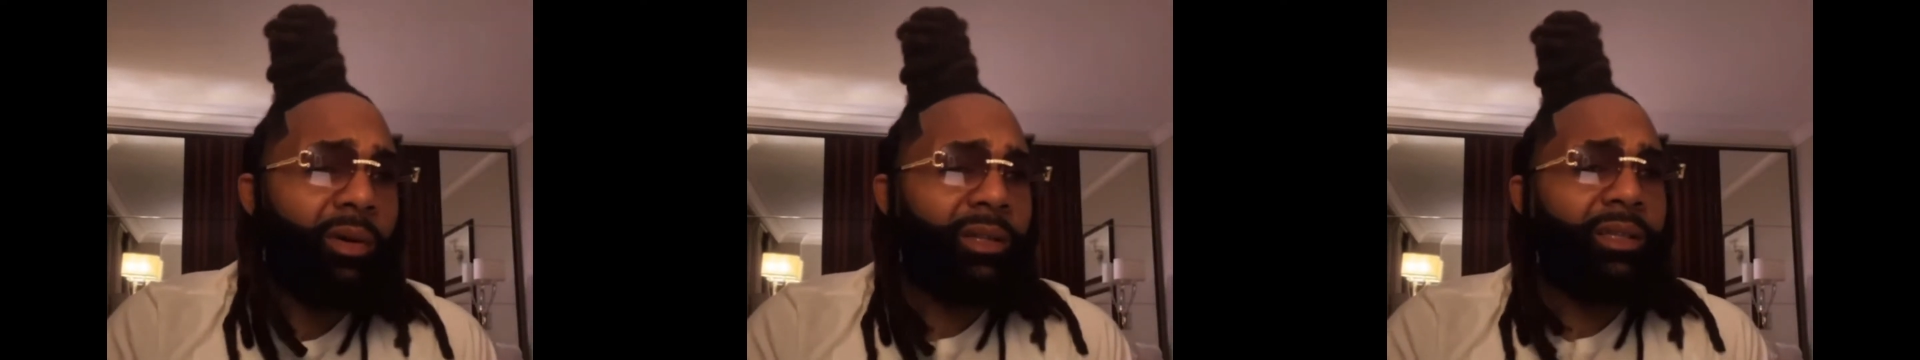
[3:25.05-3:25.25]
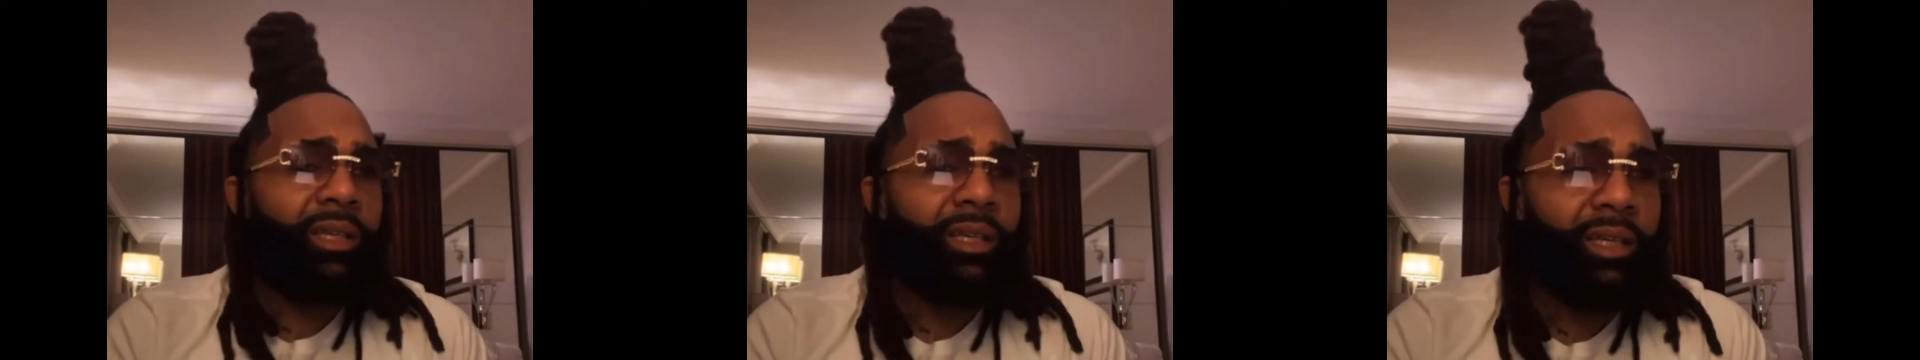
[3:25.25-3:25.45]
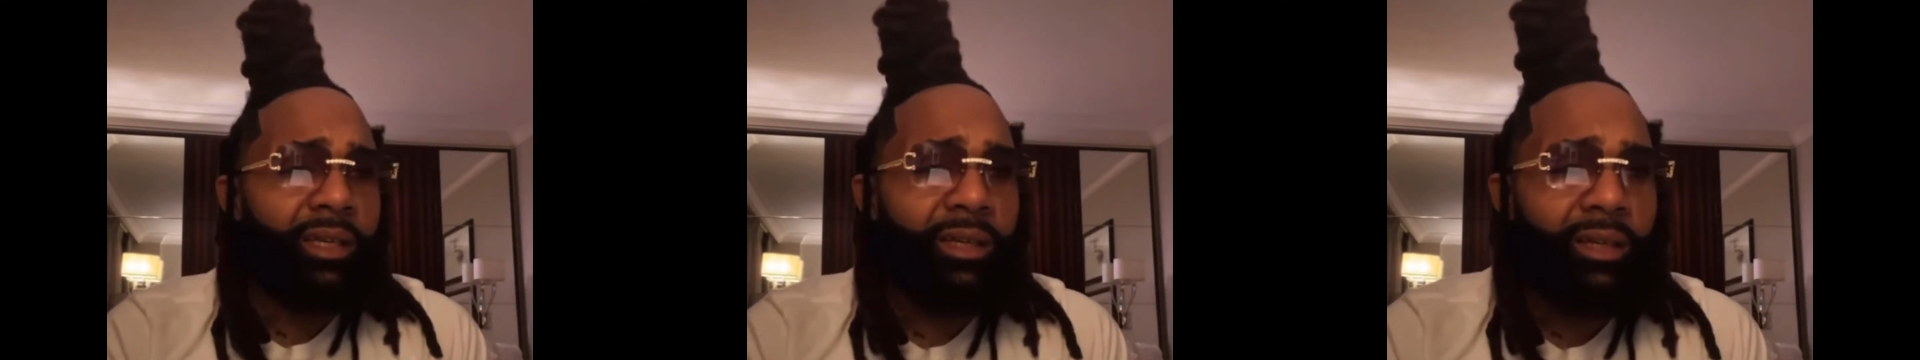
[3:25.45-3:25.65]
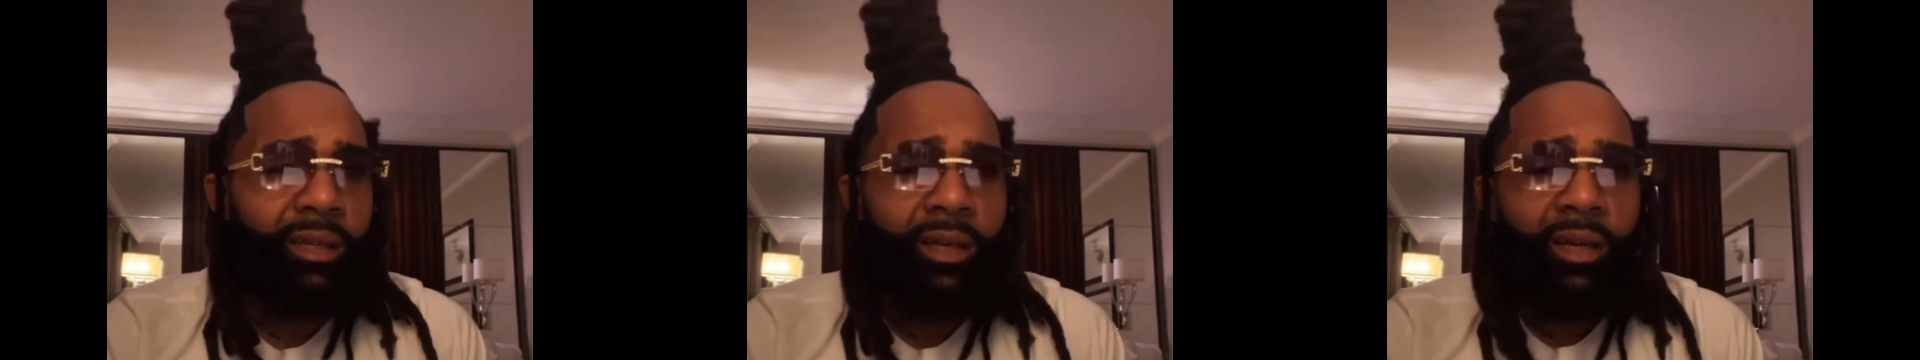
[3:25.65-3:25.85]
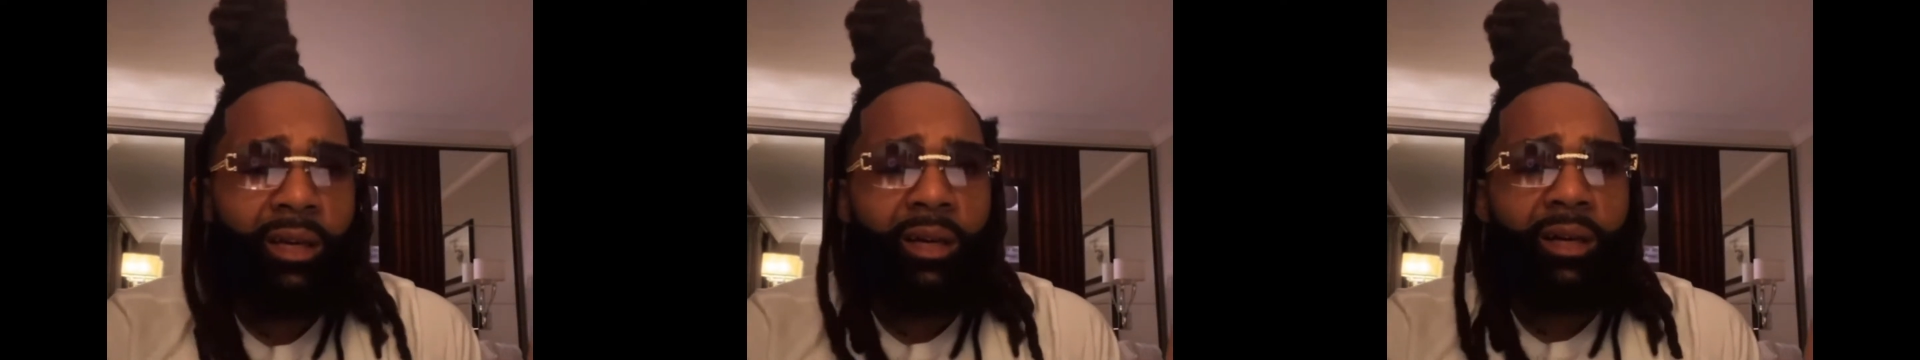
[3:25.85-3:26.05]
within
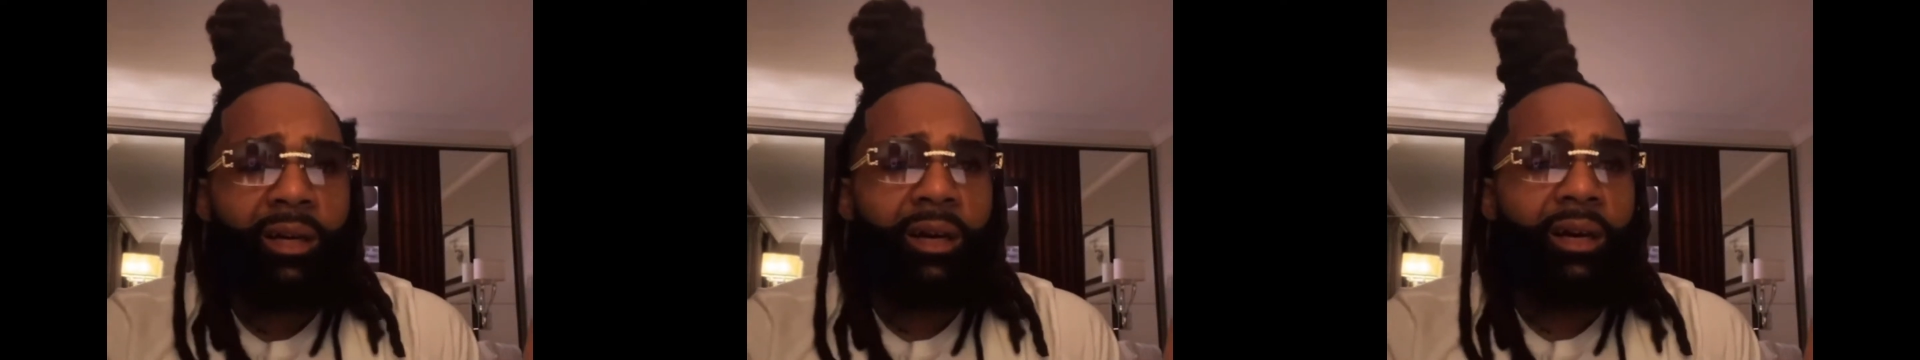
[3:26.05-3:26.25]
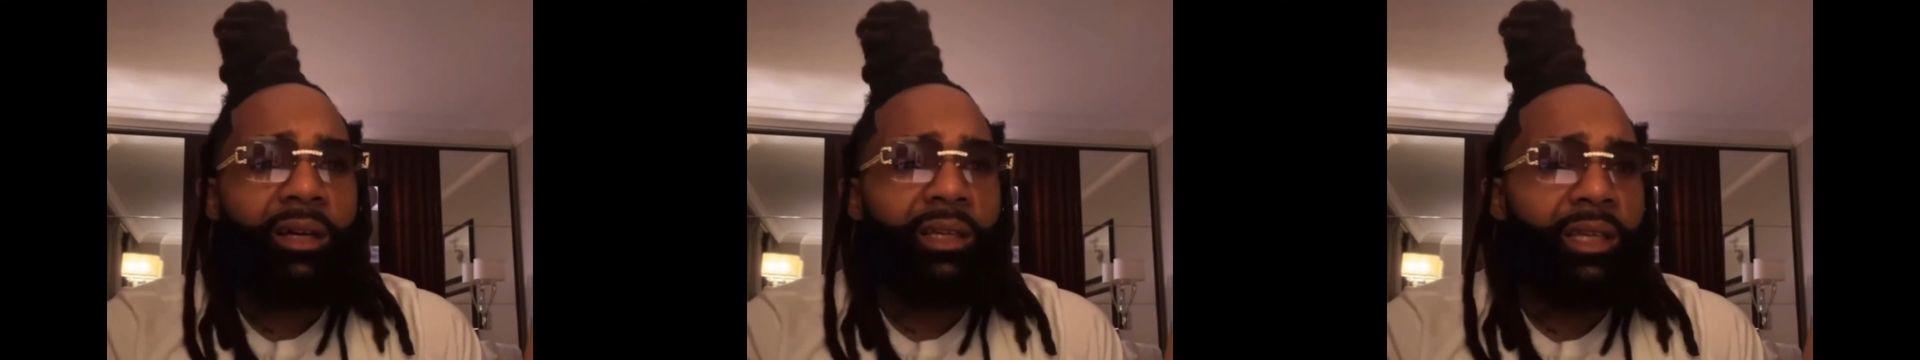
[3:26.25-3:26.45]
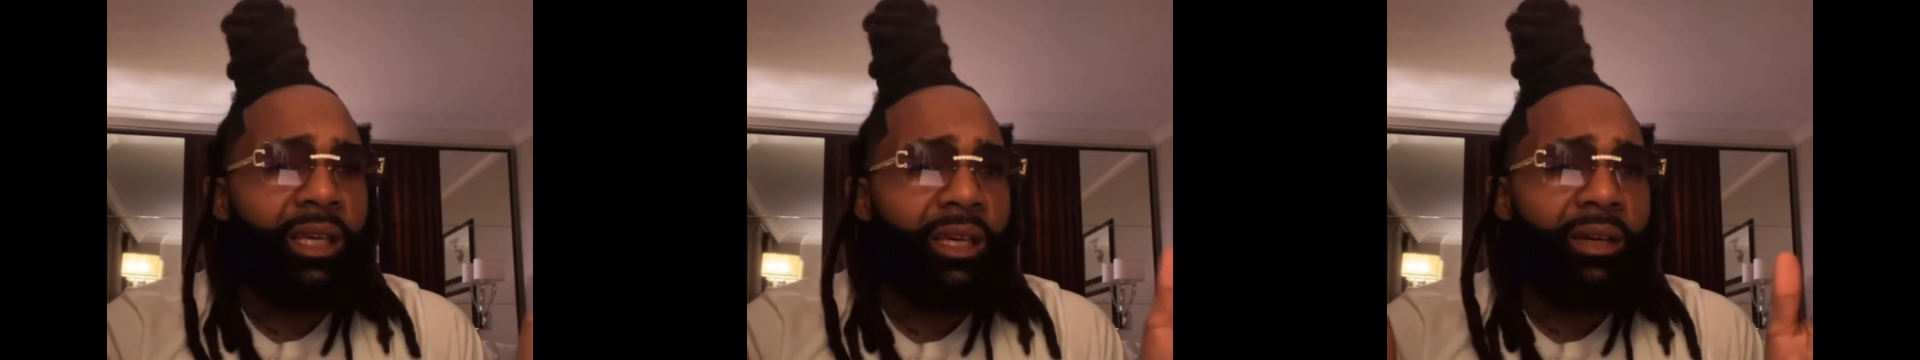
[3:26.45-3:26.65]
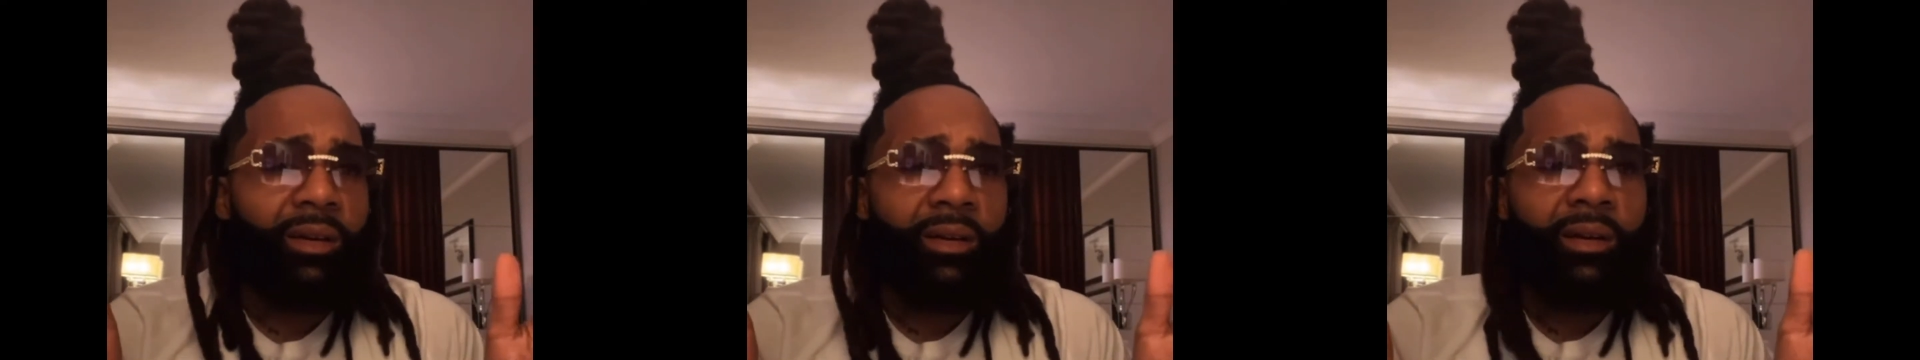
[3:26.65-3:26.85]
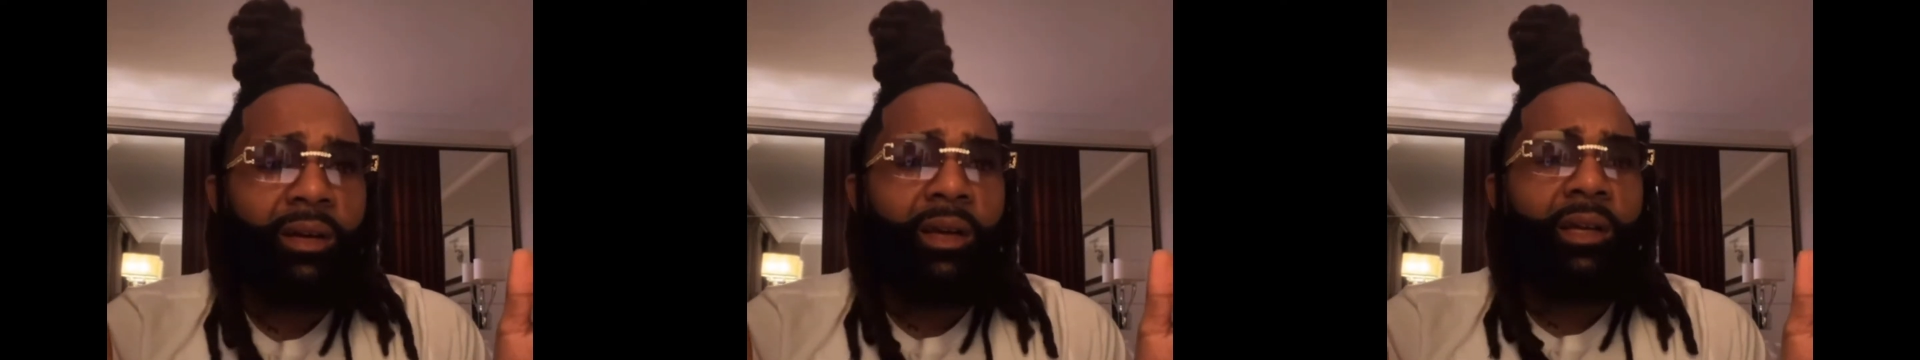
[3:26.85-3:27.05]
a
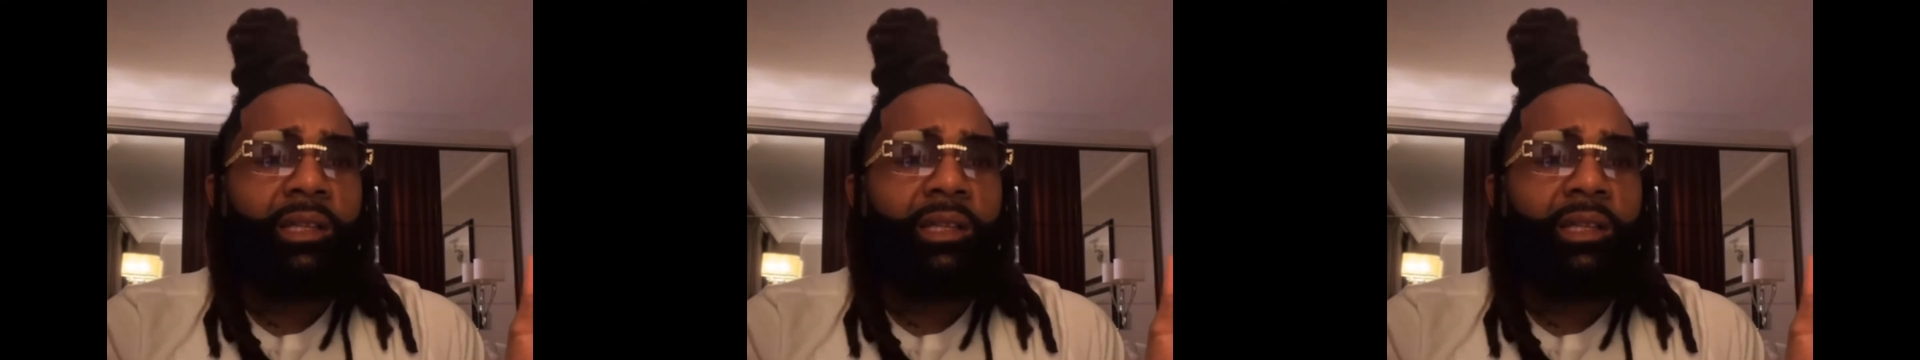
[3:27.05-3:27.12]
year.